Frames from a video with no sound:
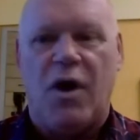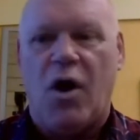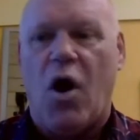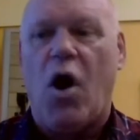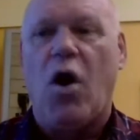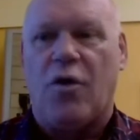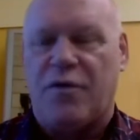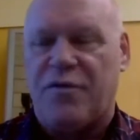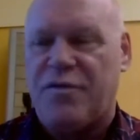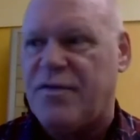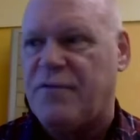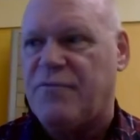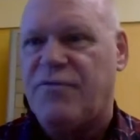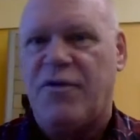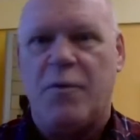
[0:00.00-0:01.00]

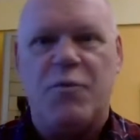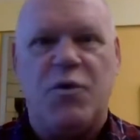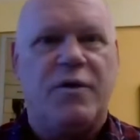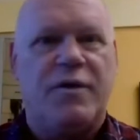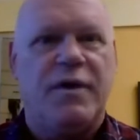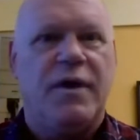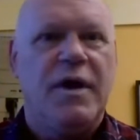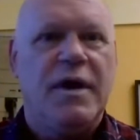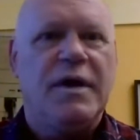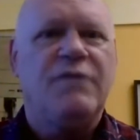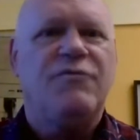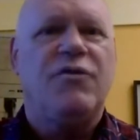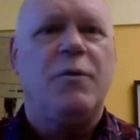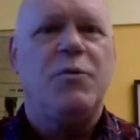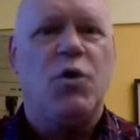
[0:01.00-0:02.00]
hearth, from
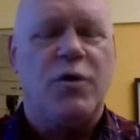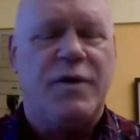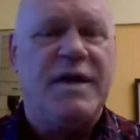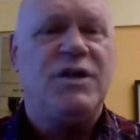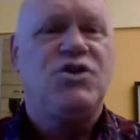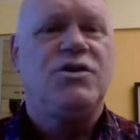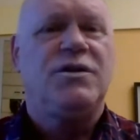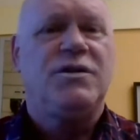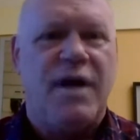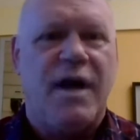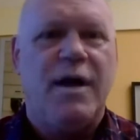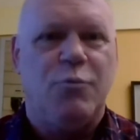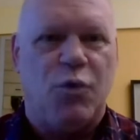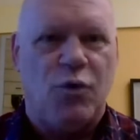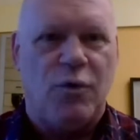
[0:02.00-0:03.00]
your kitchen
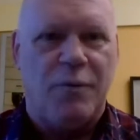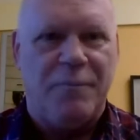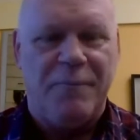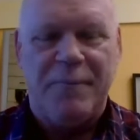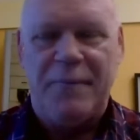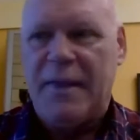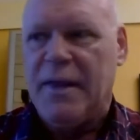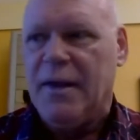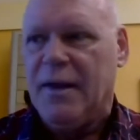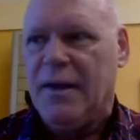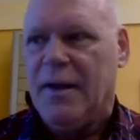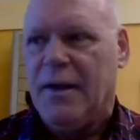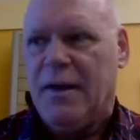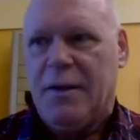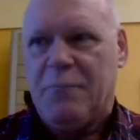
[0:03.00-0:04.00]
table,
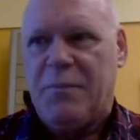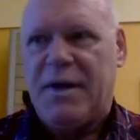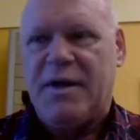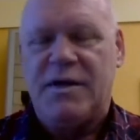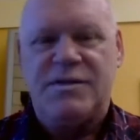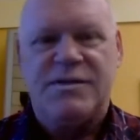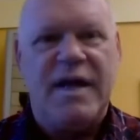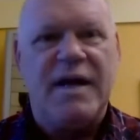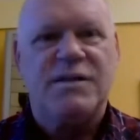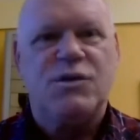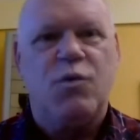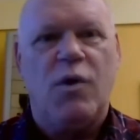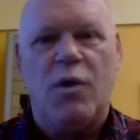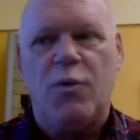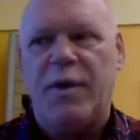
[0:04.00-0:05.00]
because
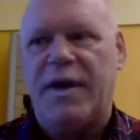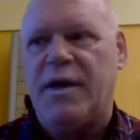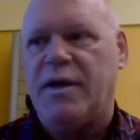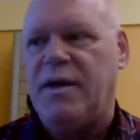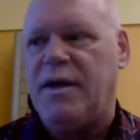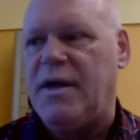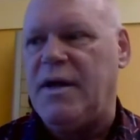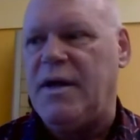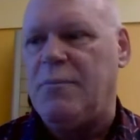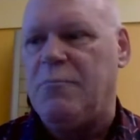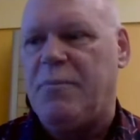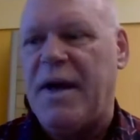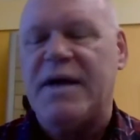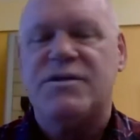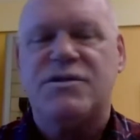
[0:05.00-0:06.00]
that's where we can
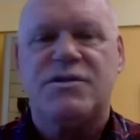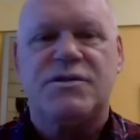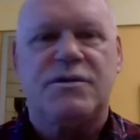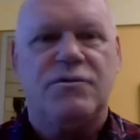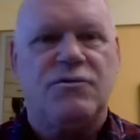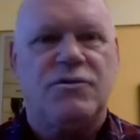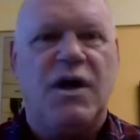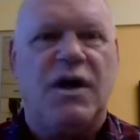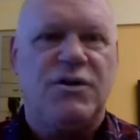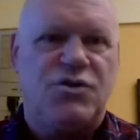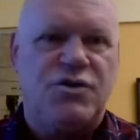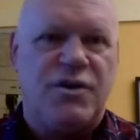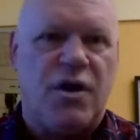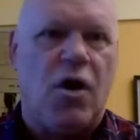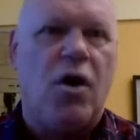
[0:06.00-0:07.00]
best
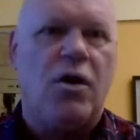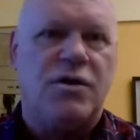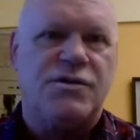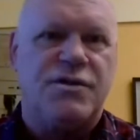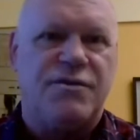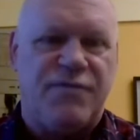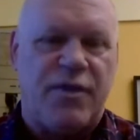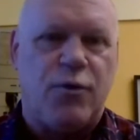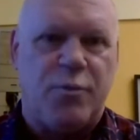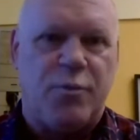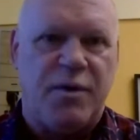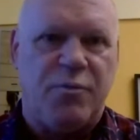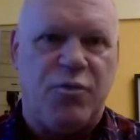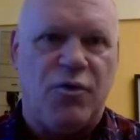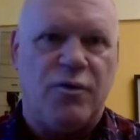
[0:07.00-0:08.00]
touch the hearts of other
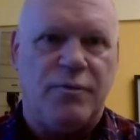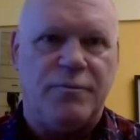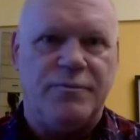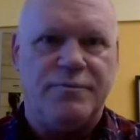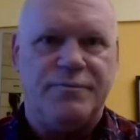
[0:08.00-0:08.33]
people.